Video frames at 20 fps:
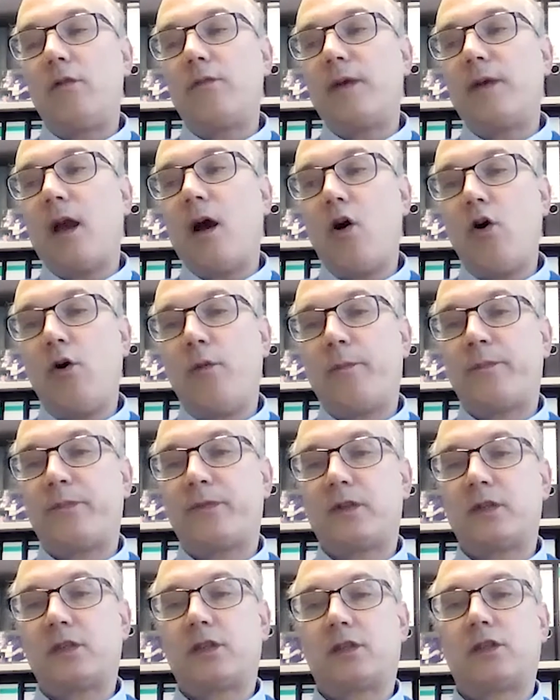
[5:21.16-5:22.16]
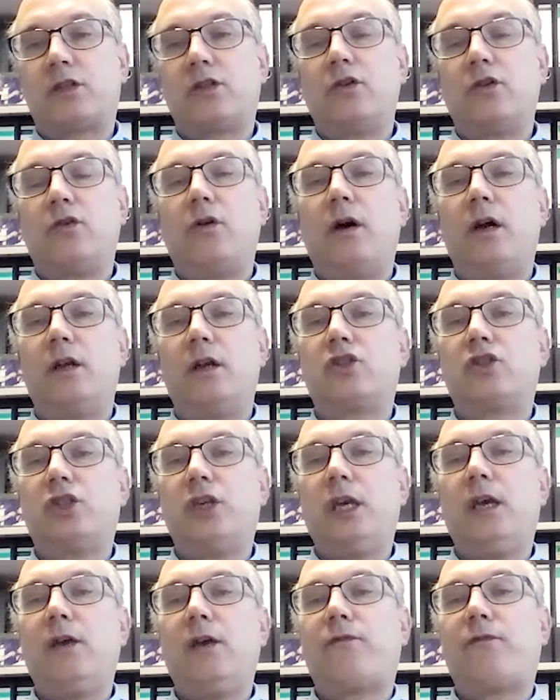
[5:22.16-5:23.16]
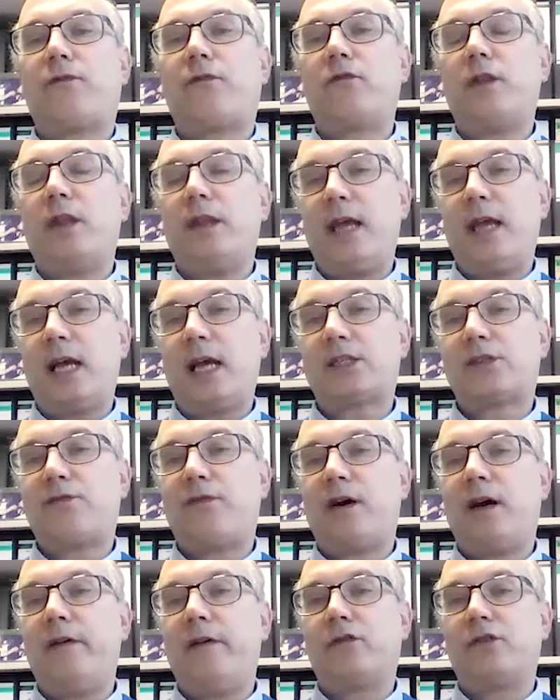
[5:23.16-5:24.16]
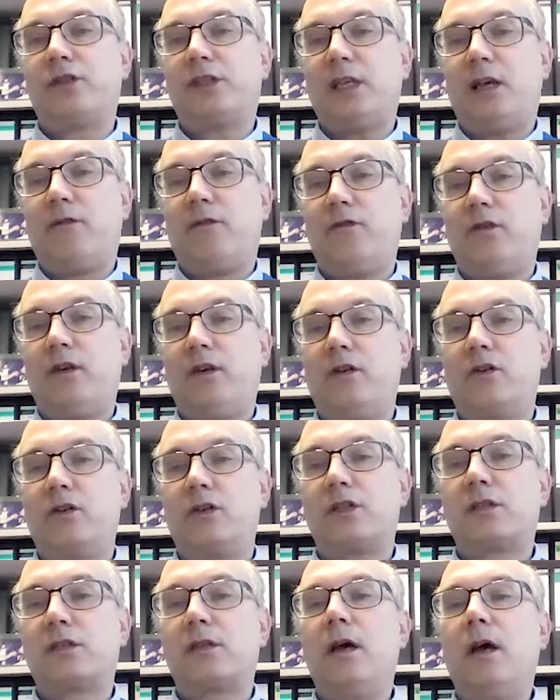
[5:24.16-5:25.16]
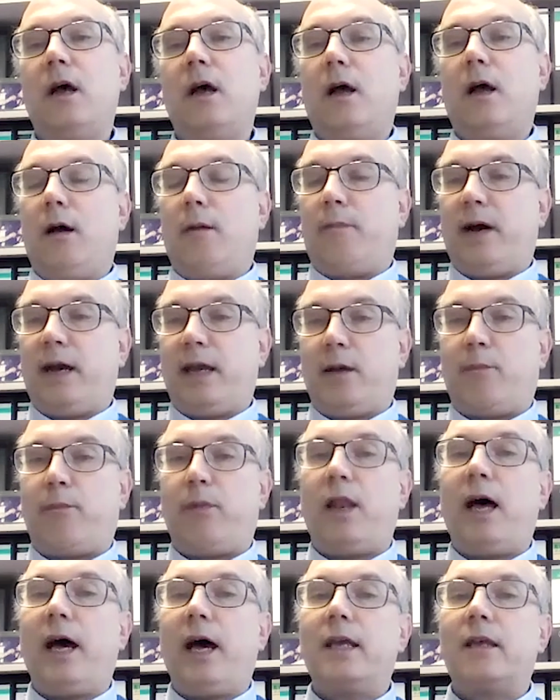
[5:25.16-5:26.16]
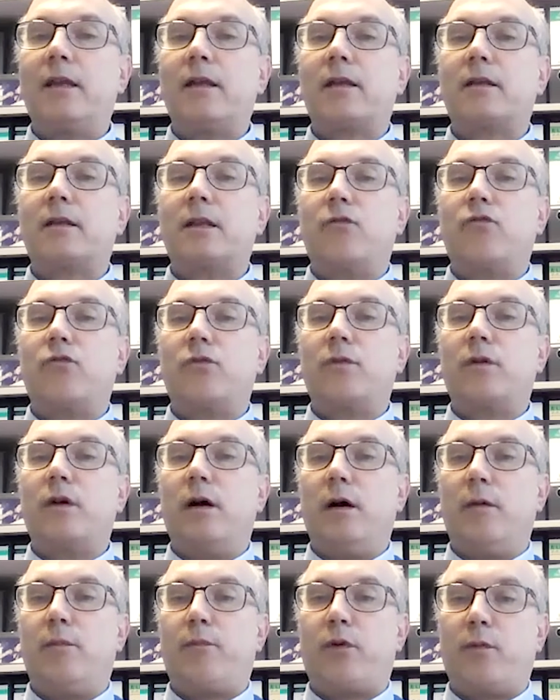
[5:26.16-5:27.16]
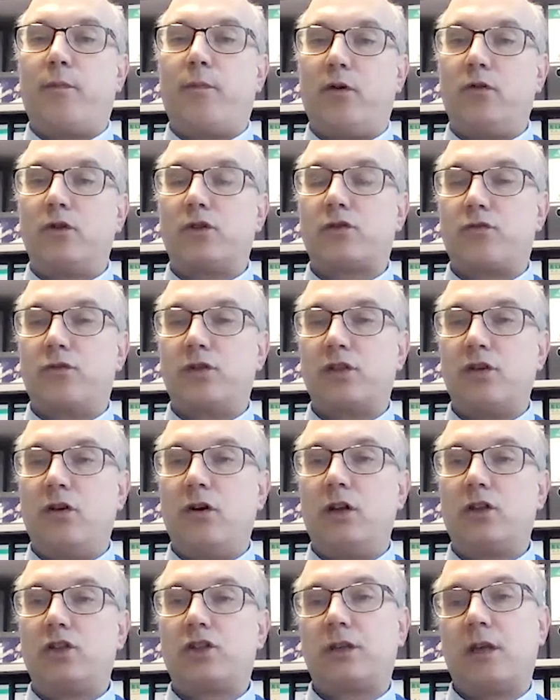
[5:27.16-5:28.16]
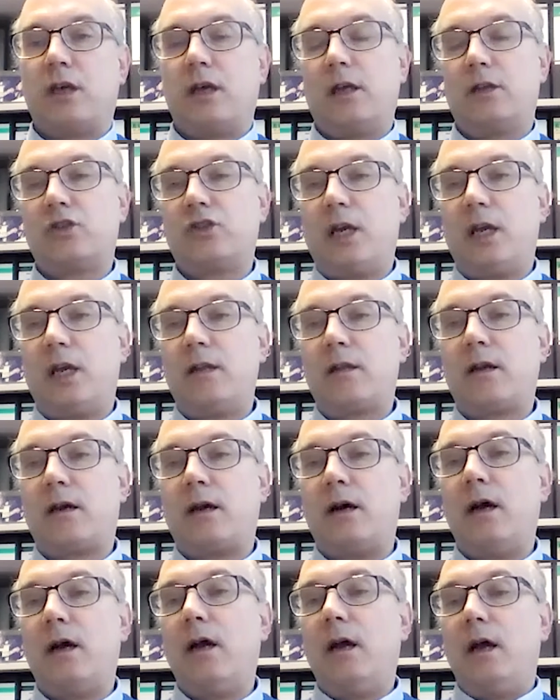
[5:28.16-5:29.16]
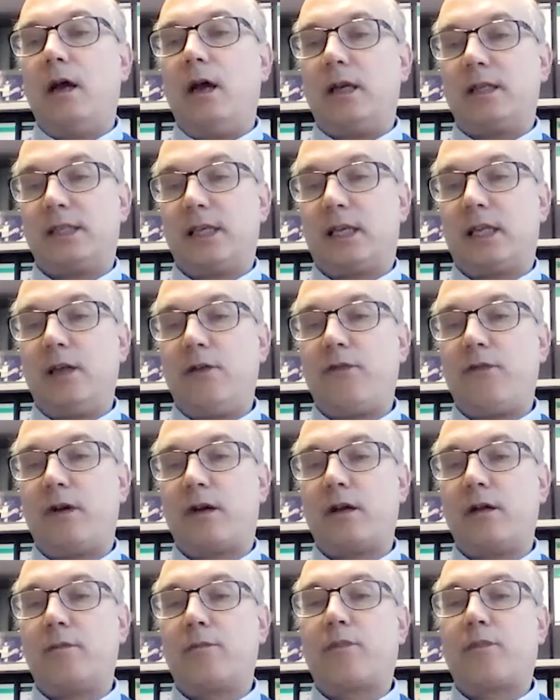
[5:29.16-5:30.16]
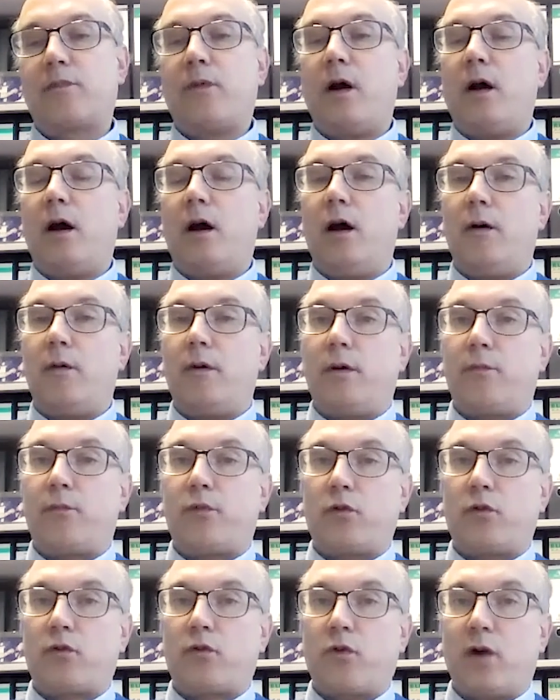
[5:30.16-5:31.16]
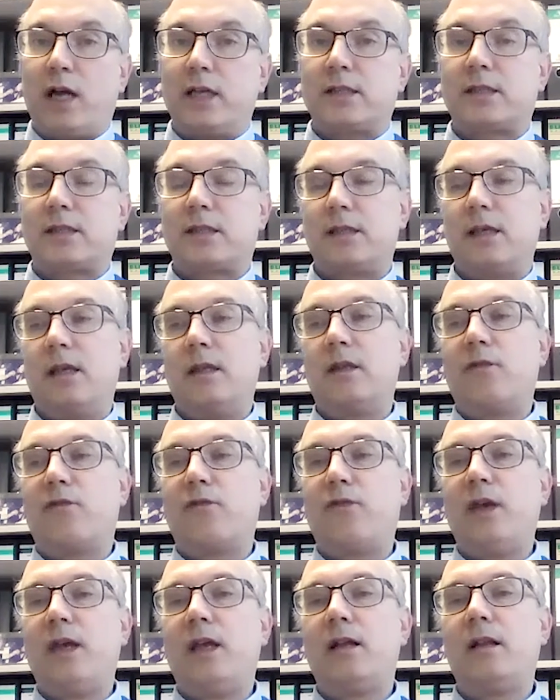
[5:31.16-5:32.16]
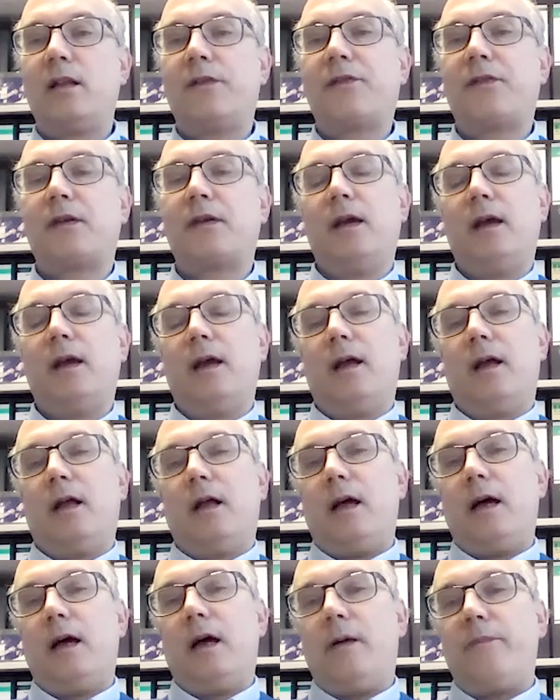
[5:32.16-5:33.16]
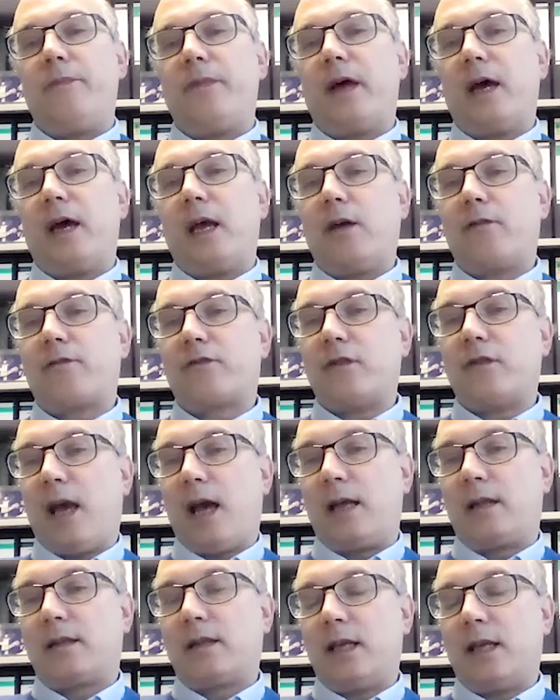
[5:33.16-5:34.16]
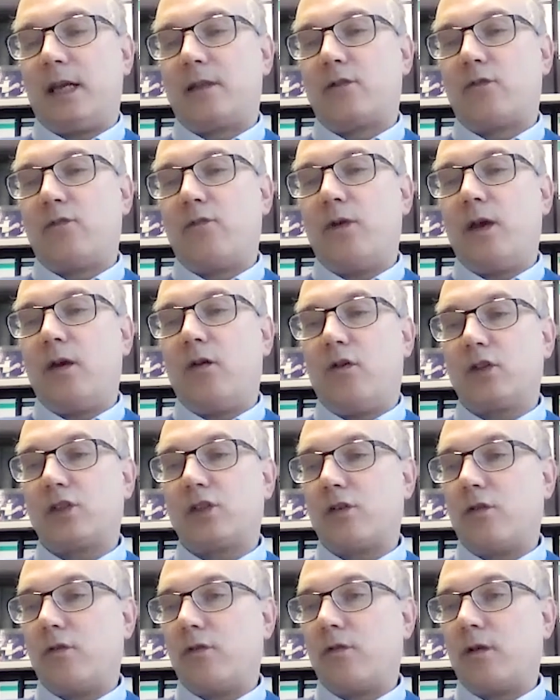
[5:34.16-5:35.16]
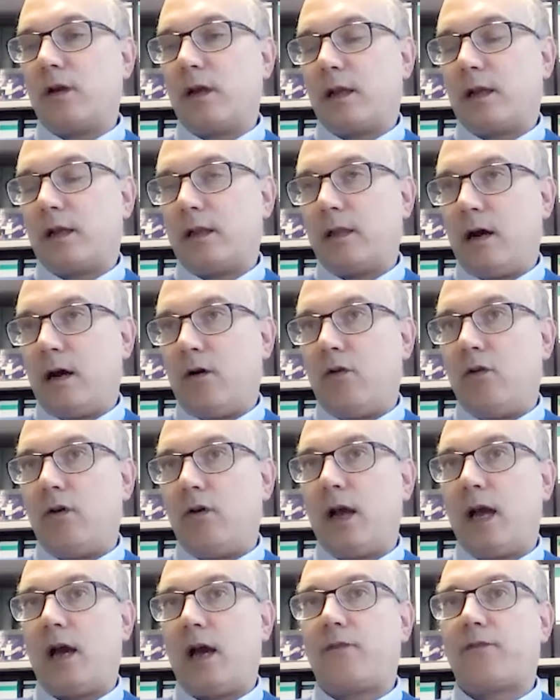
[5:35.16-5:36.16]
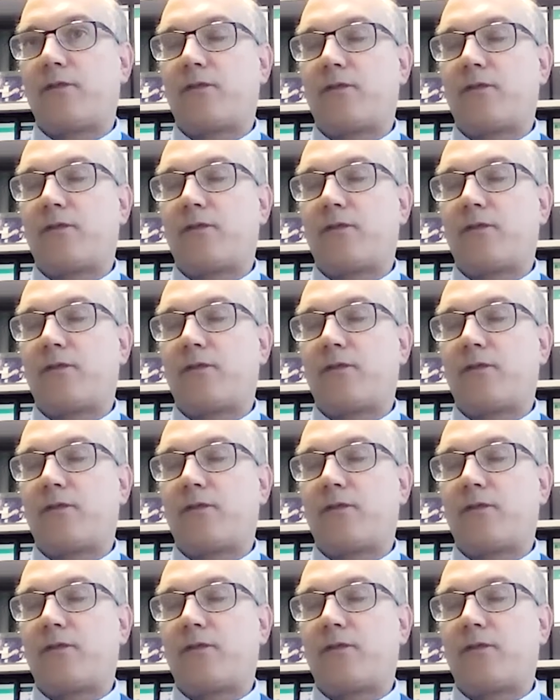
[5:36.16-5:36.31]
we hope to achieve through the next 5 to 7 years, by applying the proposed research agenda, significant progress in the field. I have to add that we also now have